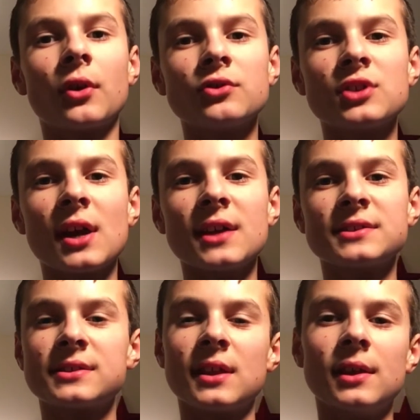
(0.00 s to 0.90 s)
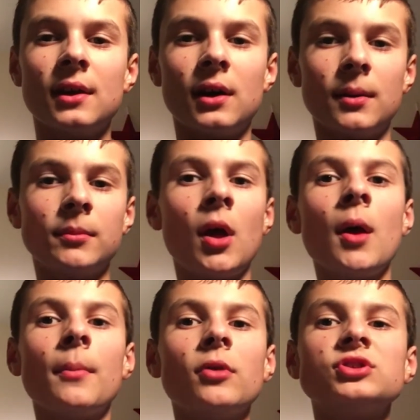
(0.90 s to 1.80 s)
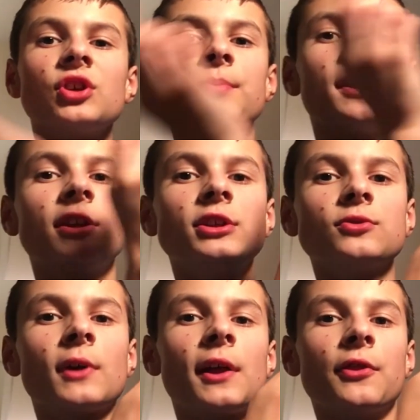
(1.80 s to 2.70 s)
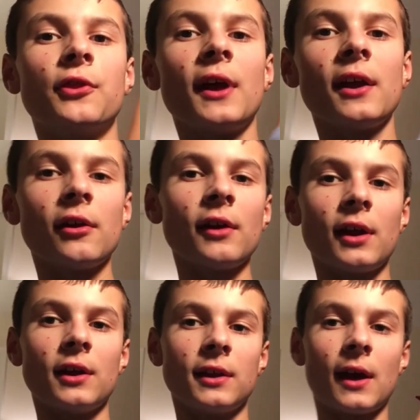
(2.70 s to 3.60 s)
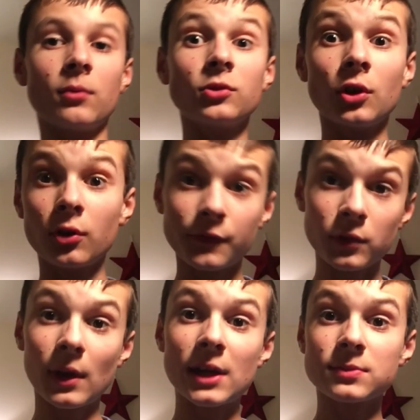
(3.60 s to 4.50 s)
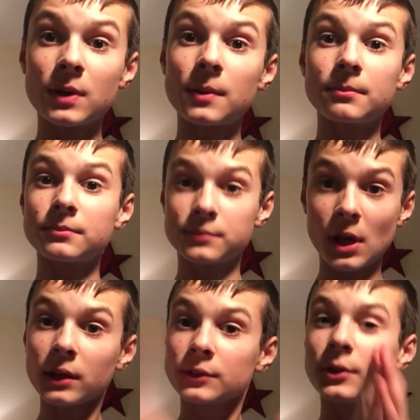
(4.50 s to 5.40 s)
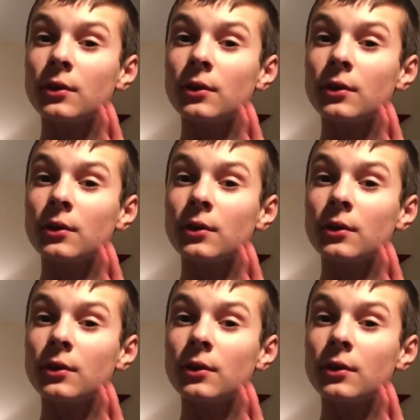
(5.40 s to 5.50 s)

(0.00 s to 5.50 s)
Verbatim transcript: Doge chats, then um, post your opinion right there, and I will know if you guys want Dr.